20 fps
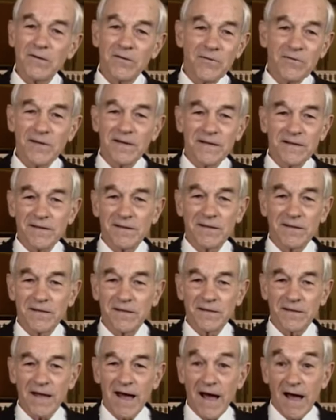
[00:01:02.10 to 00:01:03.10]
don't think,
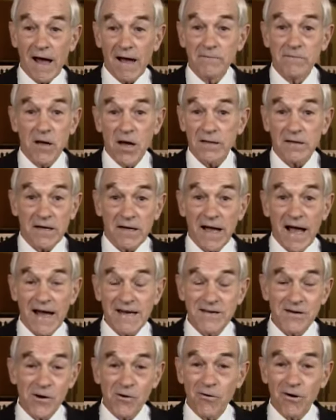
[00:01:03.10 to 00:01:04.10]
not that I
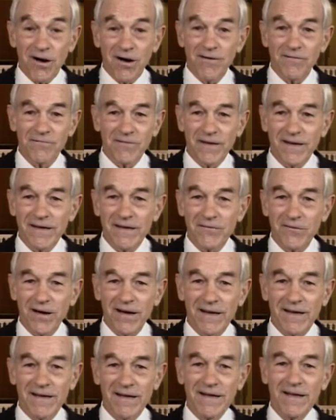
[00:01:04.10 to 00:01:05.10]
know of
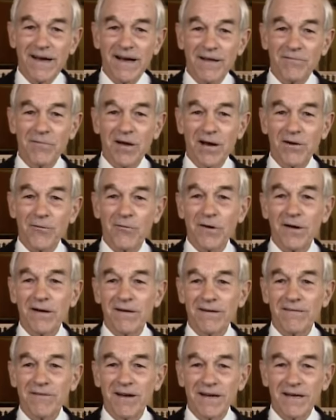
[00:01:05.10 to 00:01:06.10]
anyway. I'm not
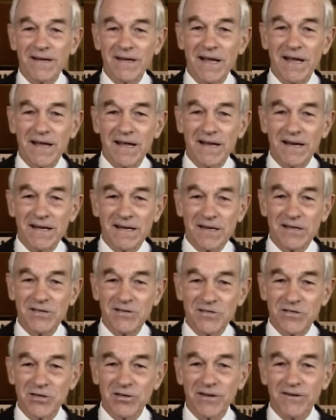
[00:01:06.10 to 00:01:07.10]
aware of any
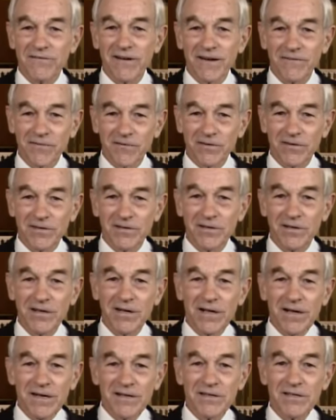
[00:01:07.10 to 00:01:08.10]
concerted effort
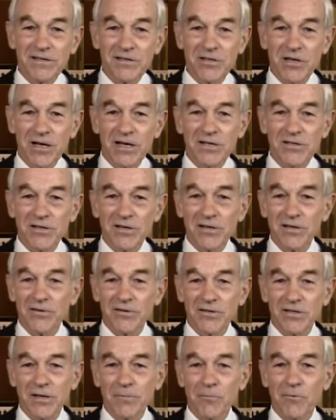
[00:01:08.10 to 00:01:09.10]
to change
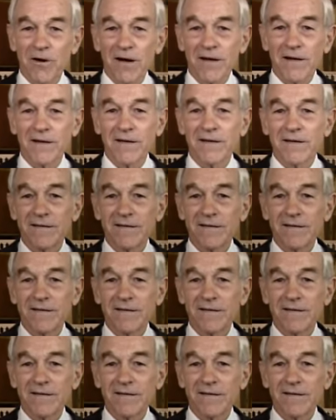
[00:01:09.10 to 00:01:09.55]
leadership right